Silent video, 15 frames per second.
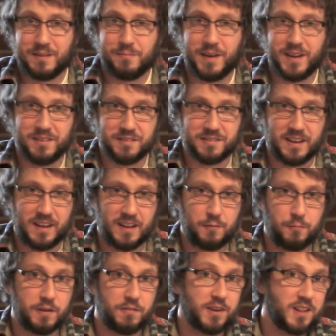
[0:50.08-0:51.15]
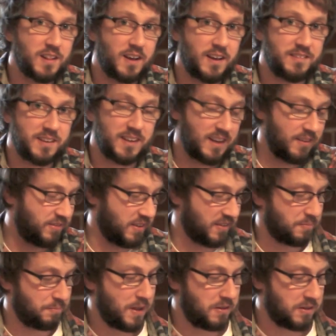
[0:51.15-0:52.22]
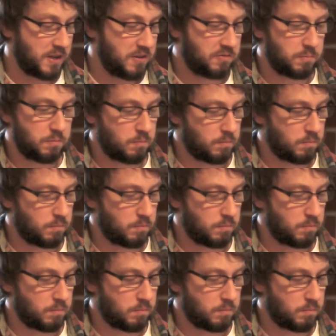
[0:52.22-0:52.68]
the major scale and we realize it gives us melodies